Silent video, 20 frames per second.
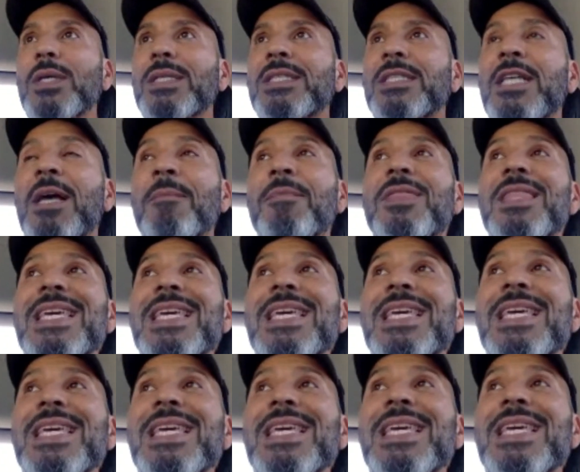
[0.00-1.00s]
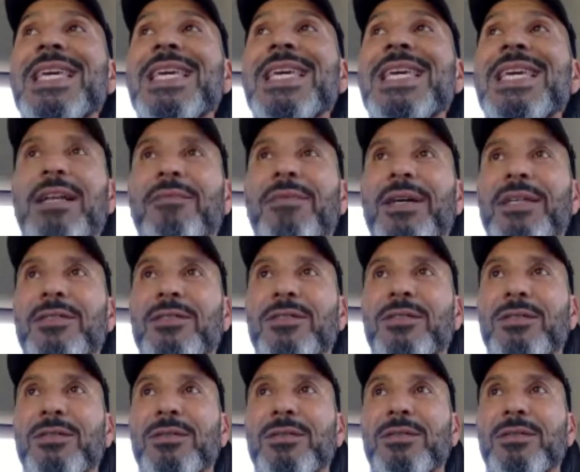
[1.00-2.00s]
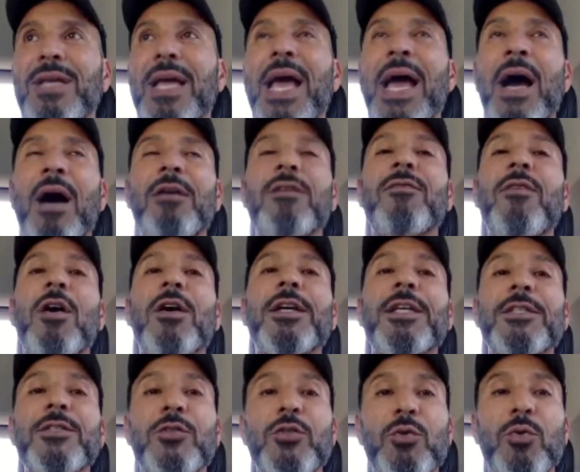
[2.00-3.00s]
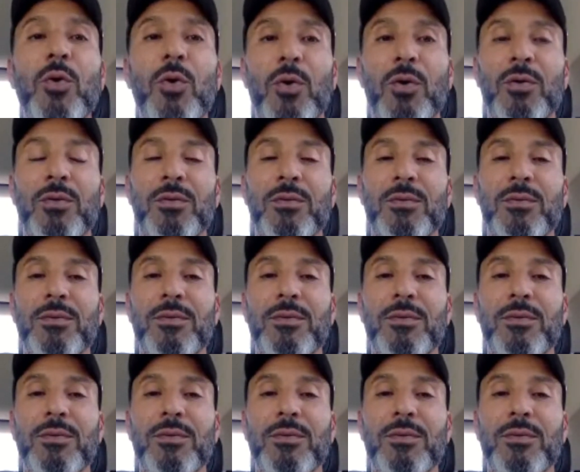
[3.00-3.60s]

something outside of us, out of our control,